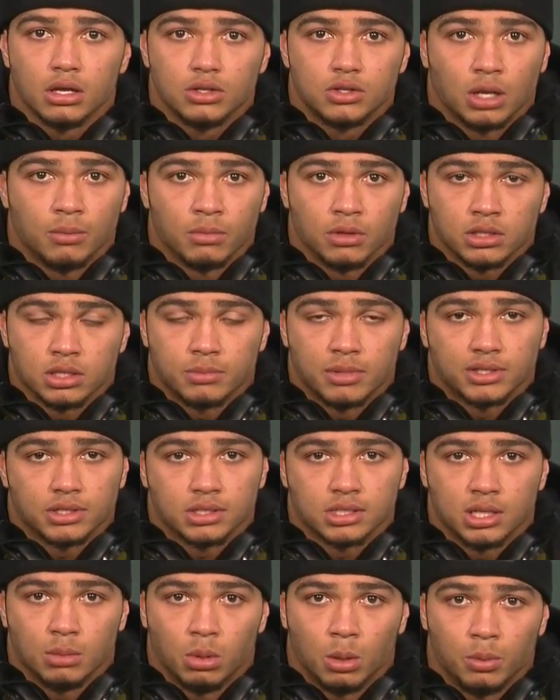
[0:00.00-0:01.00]
So I mean, someone has to
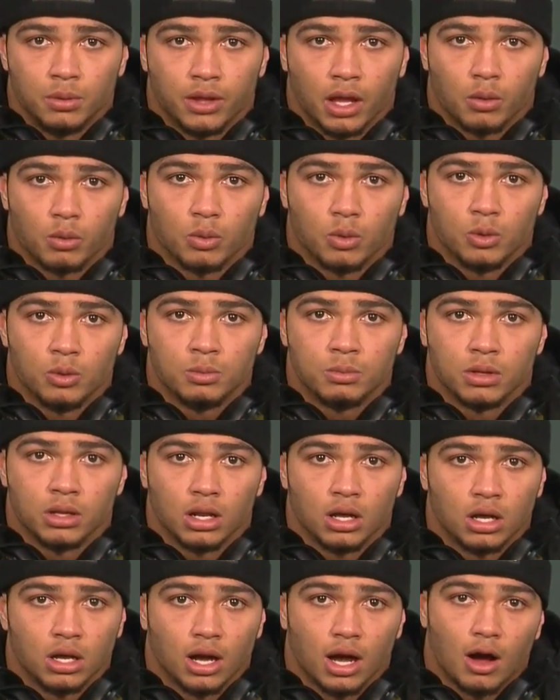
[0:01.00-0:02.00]
step up in that room,
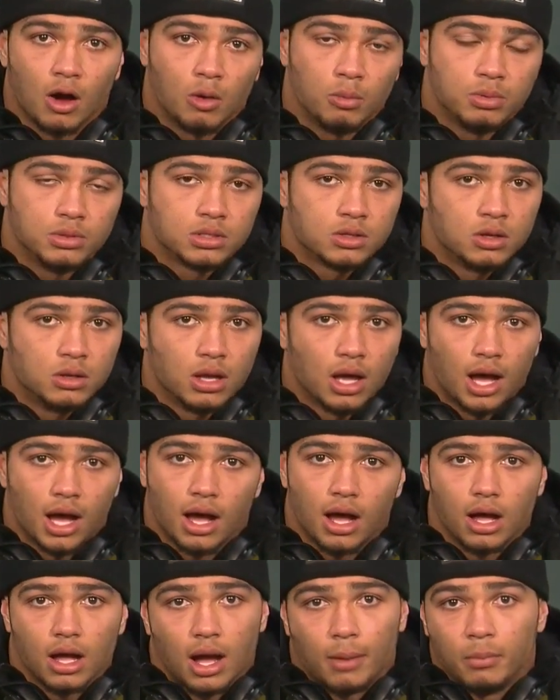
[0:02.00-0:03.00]
and uh, I hope it's going. to
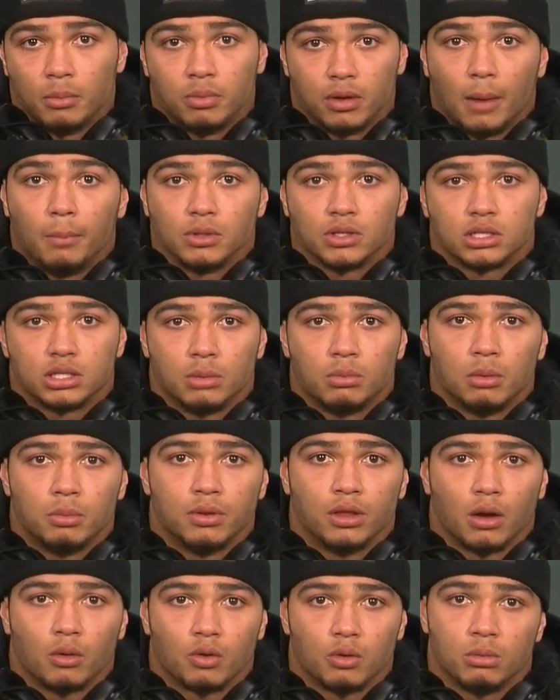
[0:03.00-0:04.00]
I'm, I'm gonna step up
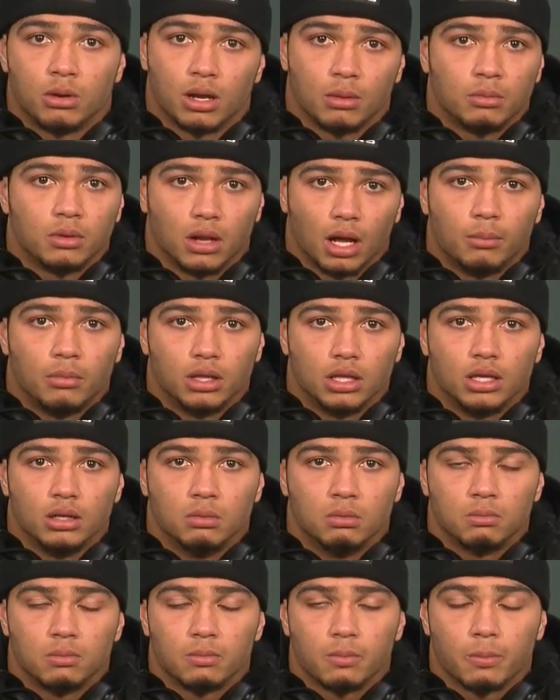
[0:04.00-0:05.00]
in that room, and I'm, I'm gonna lead
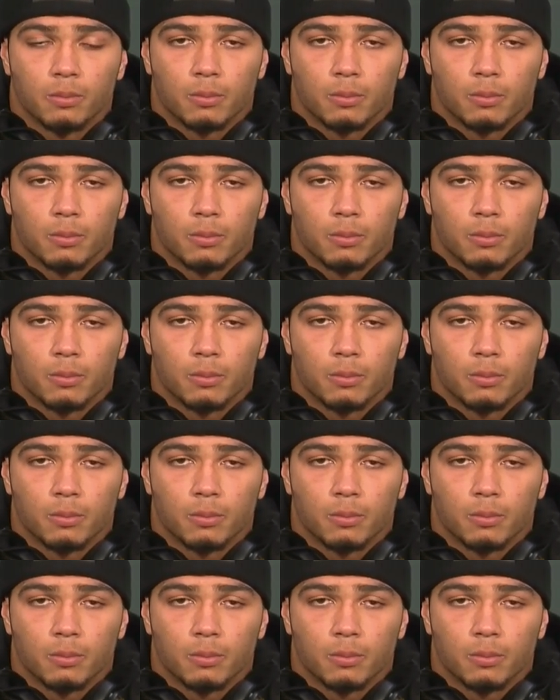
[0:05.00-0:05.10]
them.